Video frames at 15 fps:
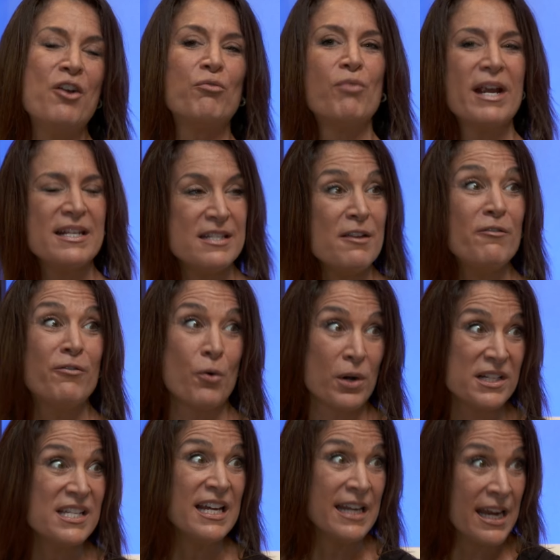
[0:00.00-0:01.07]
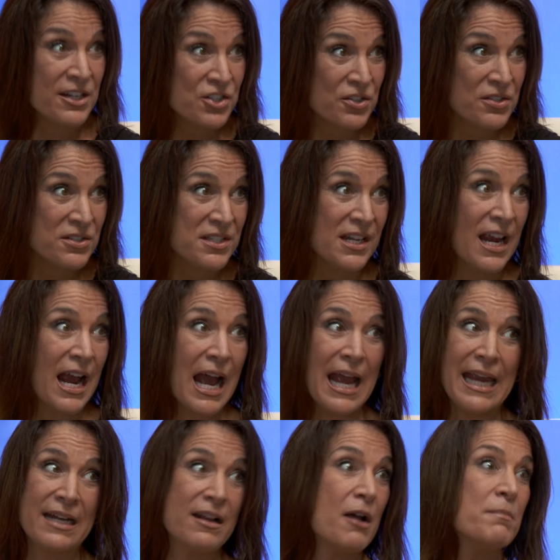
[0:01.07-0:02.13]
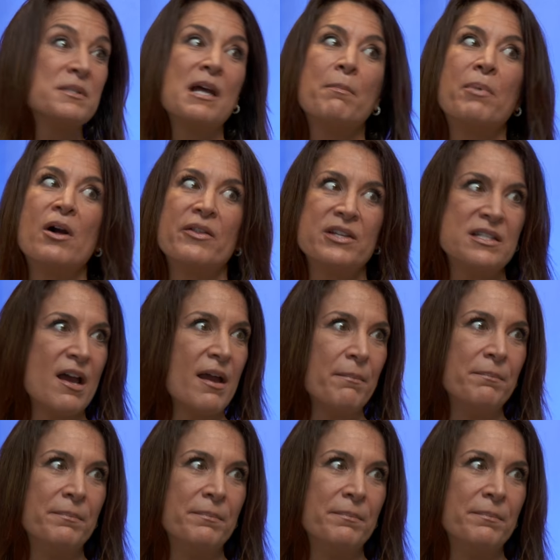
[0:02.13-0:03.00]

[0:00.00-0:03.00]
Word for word: raising four teenagers, it comes up all the time